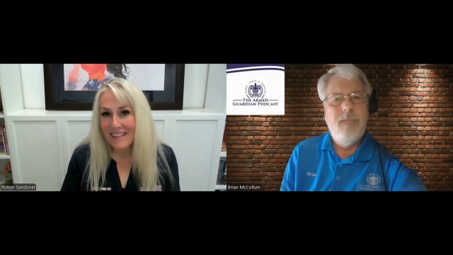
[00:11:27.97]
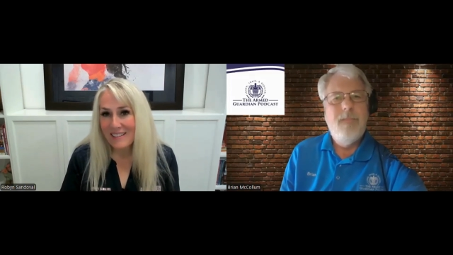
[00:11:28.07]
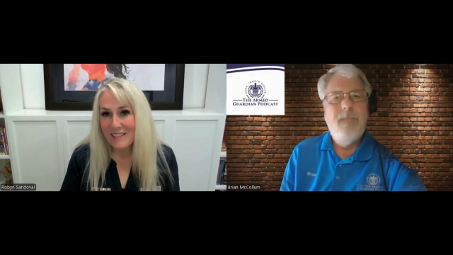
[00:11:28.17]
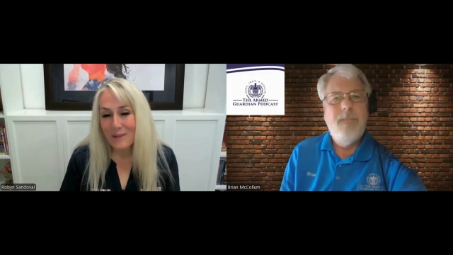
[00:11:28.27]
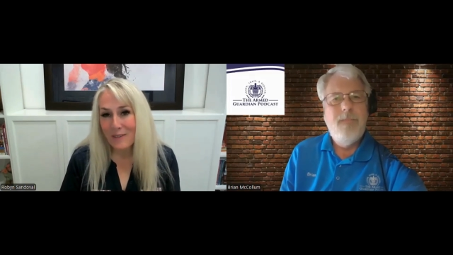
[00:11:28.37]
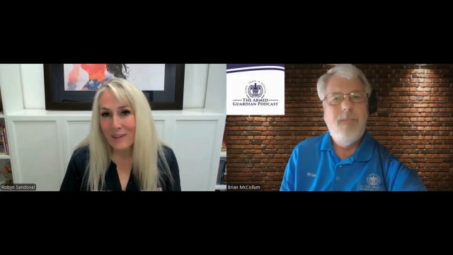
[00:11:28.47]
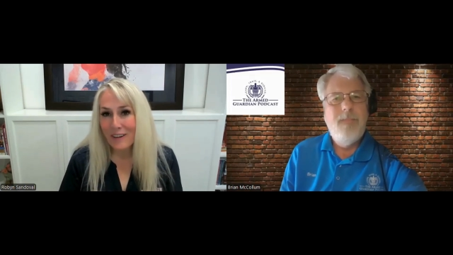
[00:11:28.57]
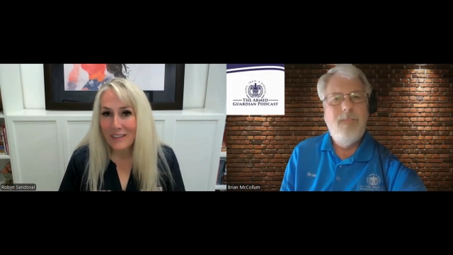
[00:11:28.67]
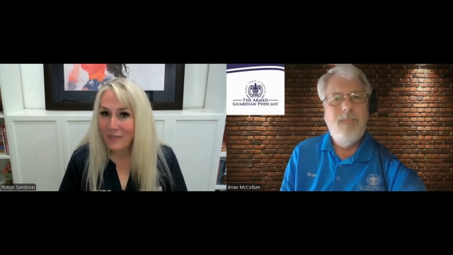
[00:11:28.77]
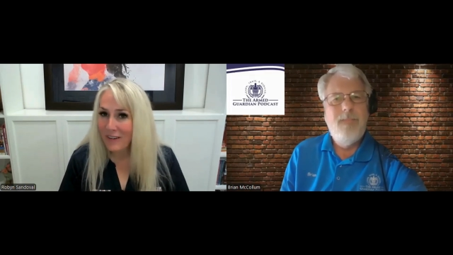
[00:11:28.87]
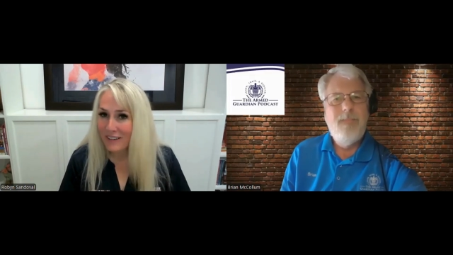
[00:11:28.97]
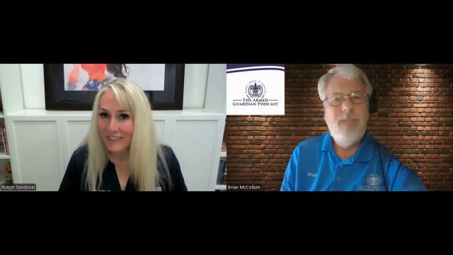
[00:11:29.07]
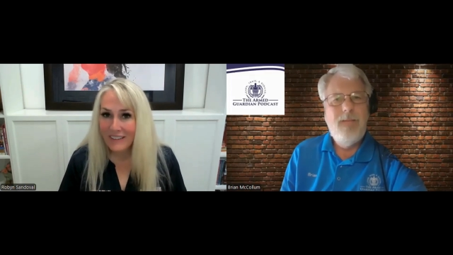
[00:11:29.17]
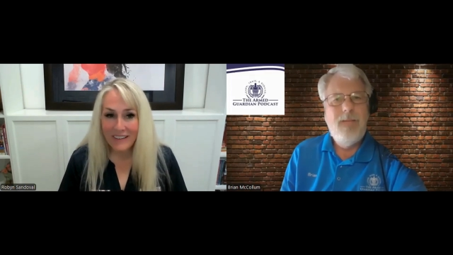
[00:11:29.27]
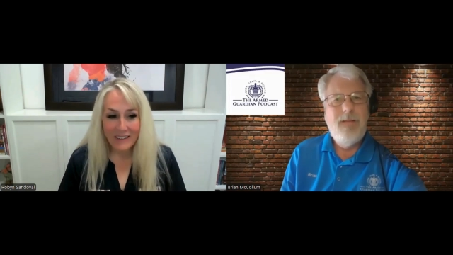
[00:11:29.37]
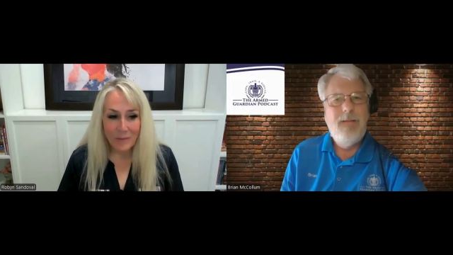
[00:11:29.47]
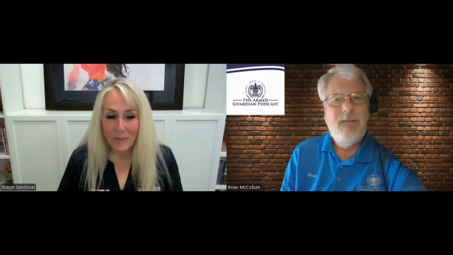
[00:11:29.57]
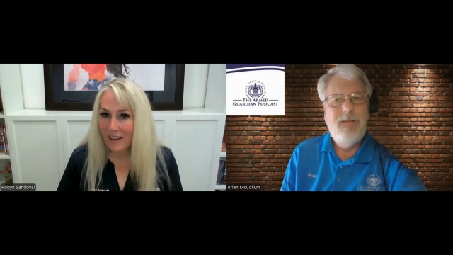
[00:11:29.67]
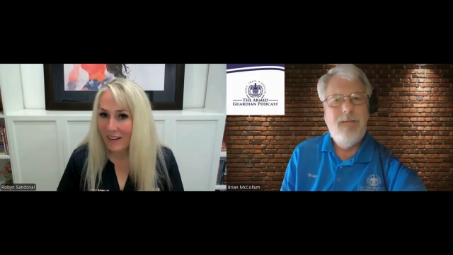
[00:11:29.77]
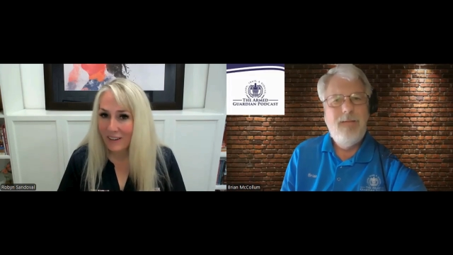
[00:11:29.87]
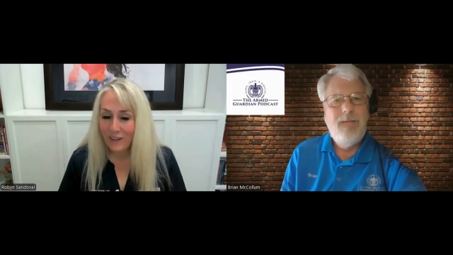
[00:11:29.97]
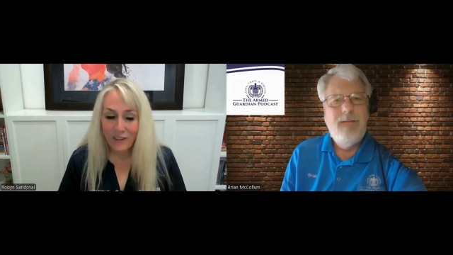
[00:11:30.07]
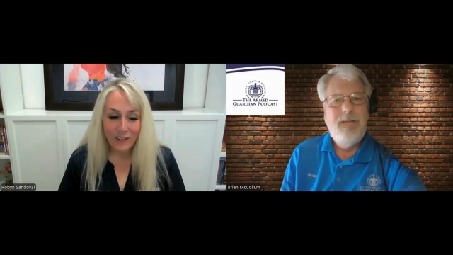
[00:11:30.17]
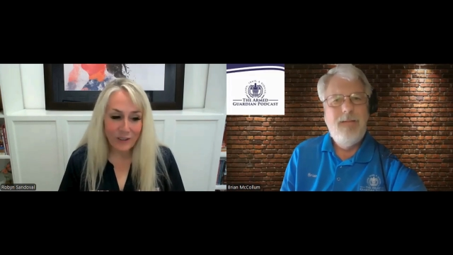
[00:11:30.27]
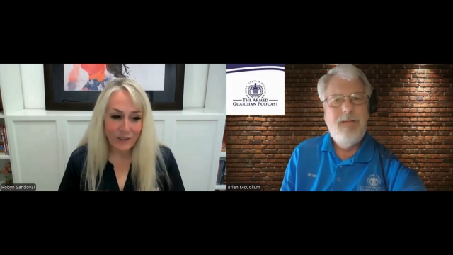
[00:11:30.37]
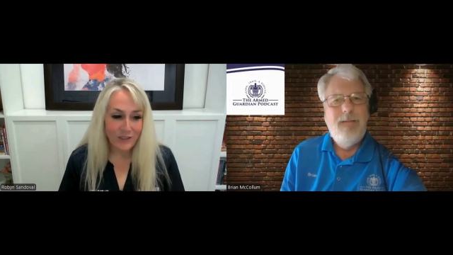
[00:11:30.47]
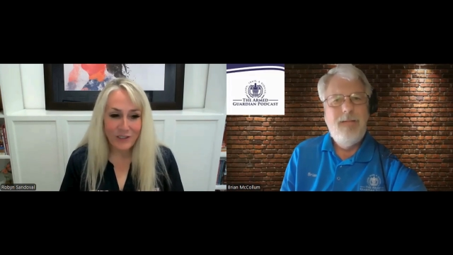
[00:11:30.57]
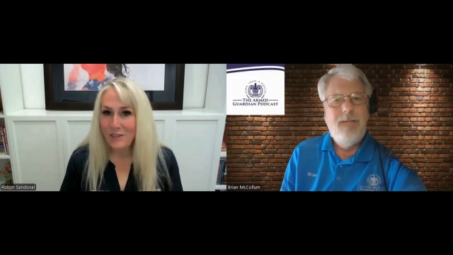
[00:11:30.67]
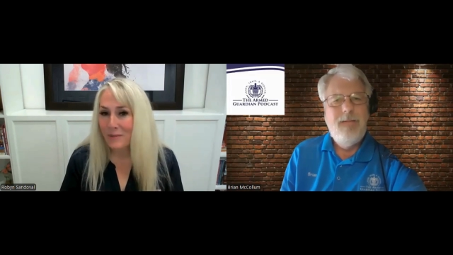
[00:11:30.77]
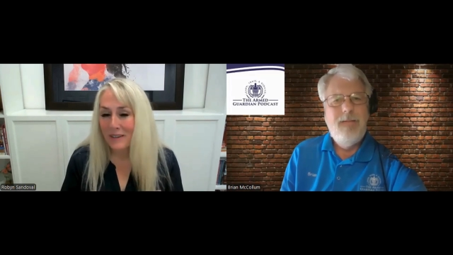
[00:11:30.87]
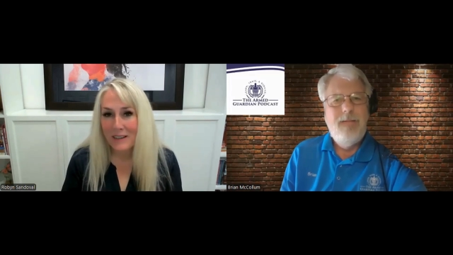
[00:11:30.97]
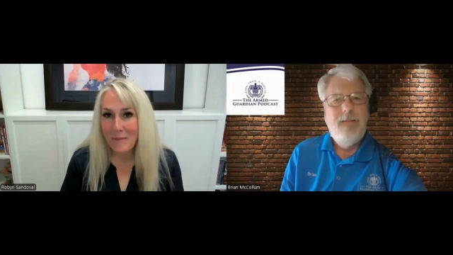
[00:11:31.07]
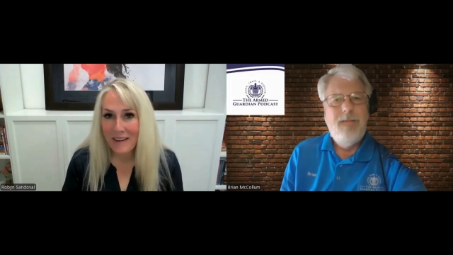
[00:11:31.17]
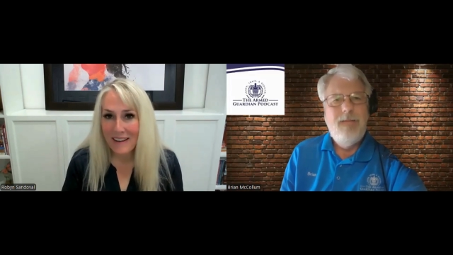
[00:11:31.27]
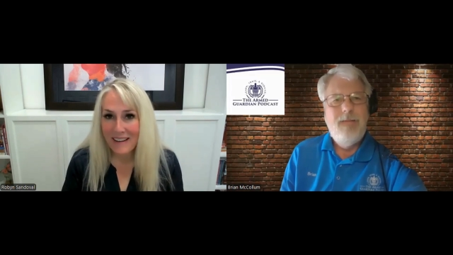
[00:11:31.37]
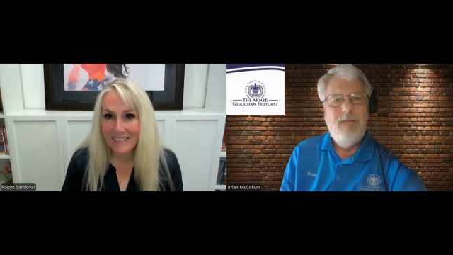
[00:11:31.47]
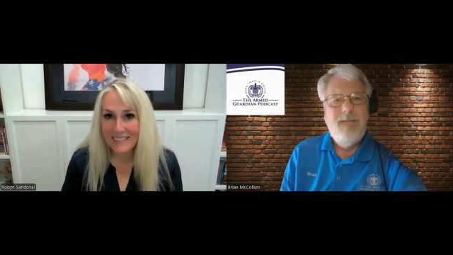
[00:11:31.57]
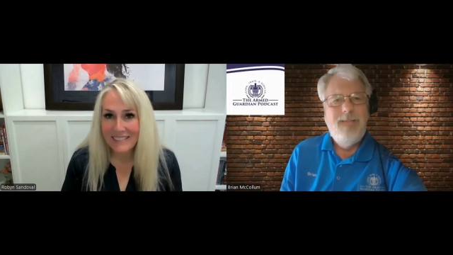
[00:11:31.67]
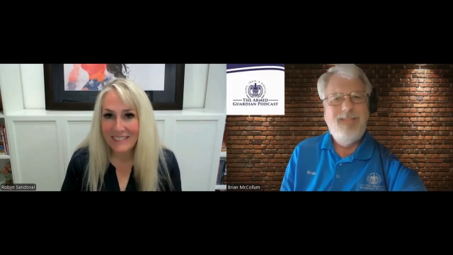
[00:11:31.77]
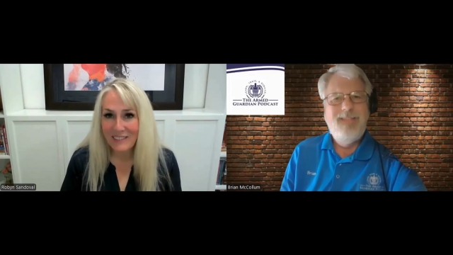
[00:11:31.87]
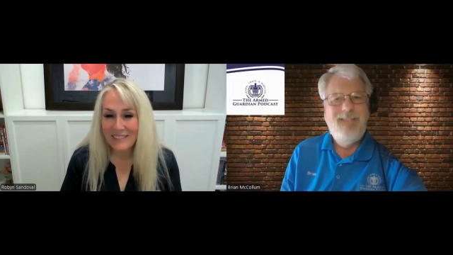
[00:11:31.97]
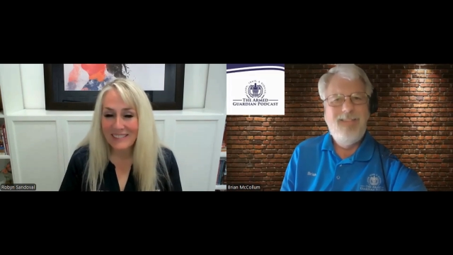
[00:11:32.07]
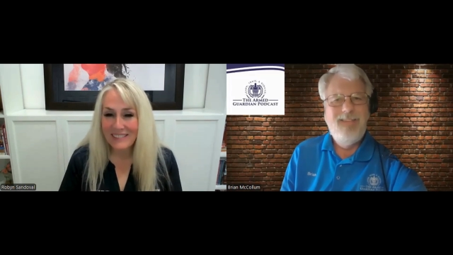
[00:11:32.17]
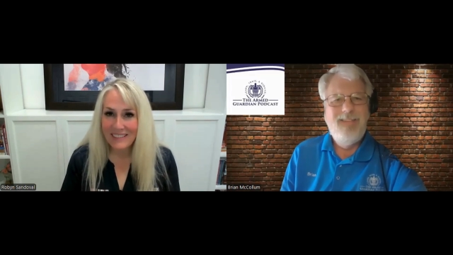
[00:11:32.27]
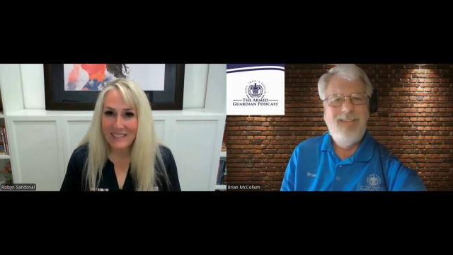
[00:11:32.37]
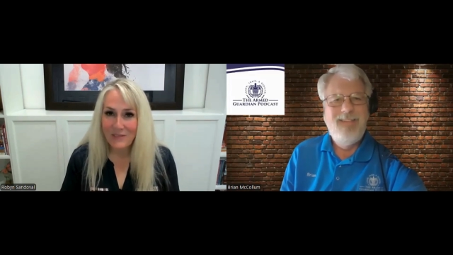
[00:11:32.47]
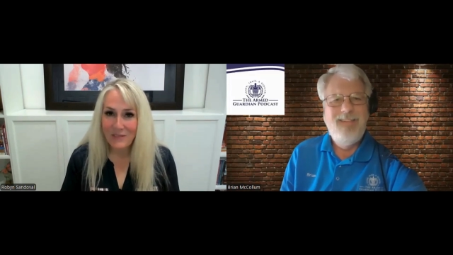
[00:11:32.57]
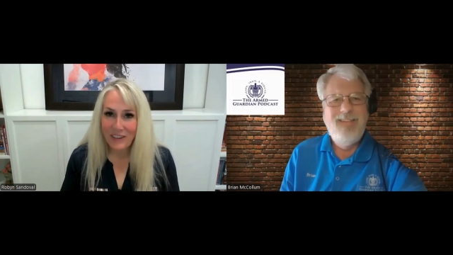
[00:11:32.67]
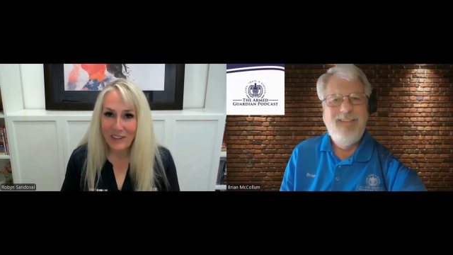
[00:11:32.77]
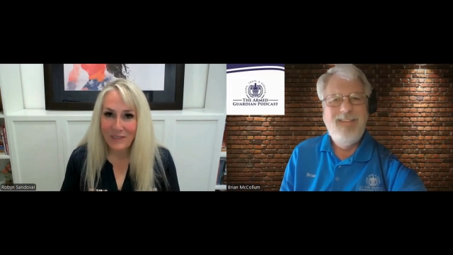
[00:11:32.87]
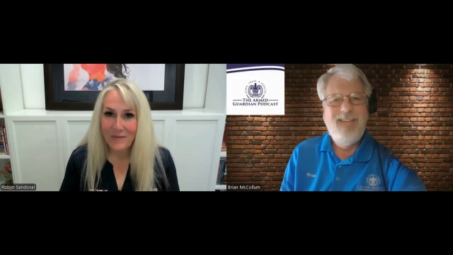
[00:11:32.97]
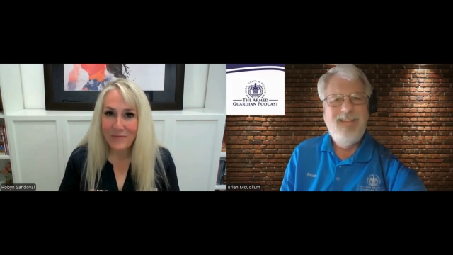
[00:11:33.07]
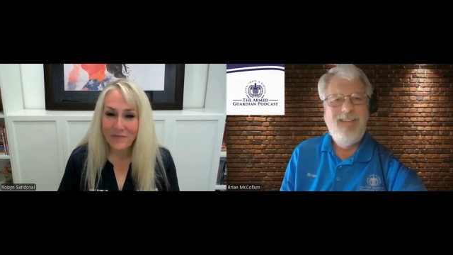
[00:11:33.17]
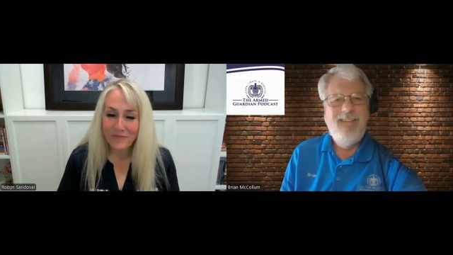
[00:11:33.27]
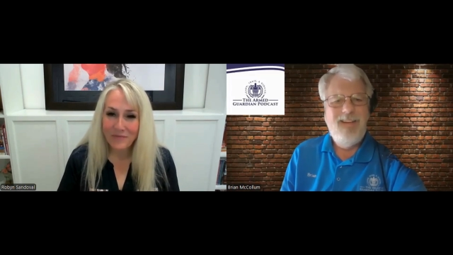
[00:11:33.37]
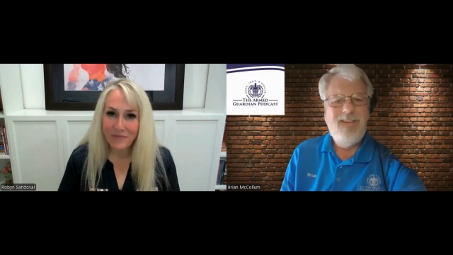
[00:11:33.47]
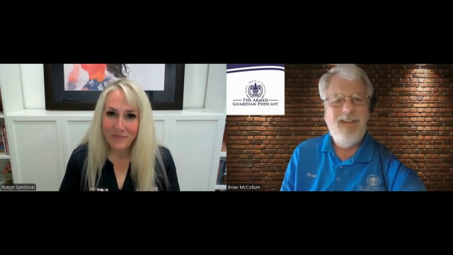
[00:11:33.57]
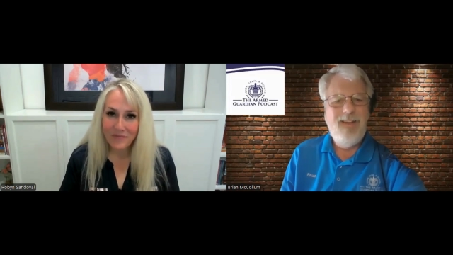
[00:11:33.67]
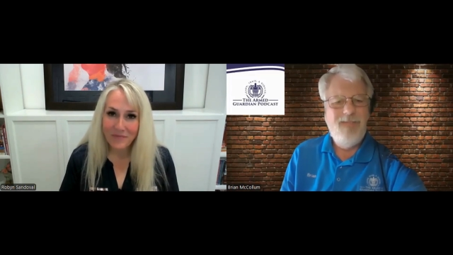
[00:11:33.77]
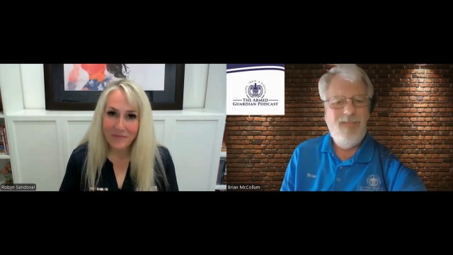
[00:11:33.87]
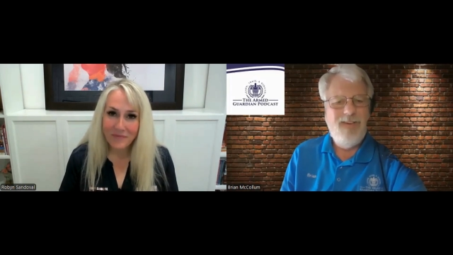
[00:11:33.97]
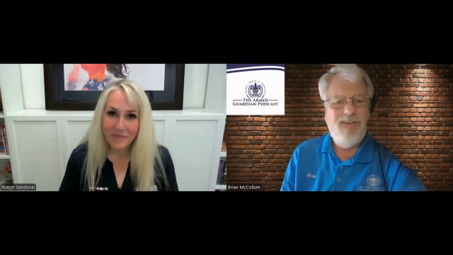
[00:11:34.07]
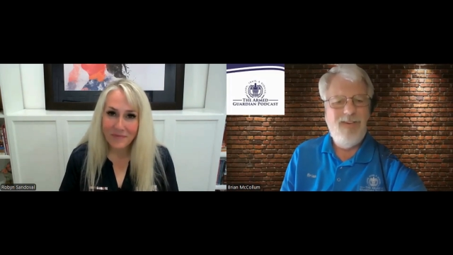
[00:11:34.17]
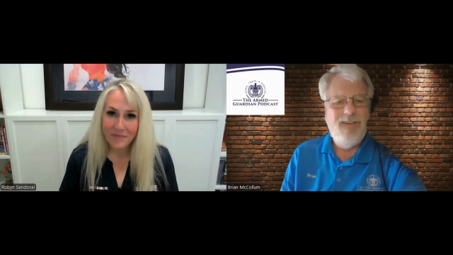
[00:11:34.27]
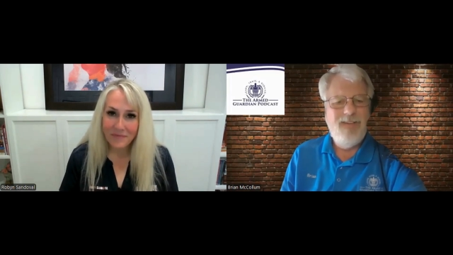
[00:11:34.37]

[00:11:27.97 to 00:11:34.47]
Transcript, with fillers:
Speaker 1: So if you're a defender, a competitor, or just want to come hang out, a girl in the gun is for you.
Speaker 2: Okay. All right.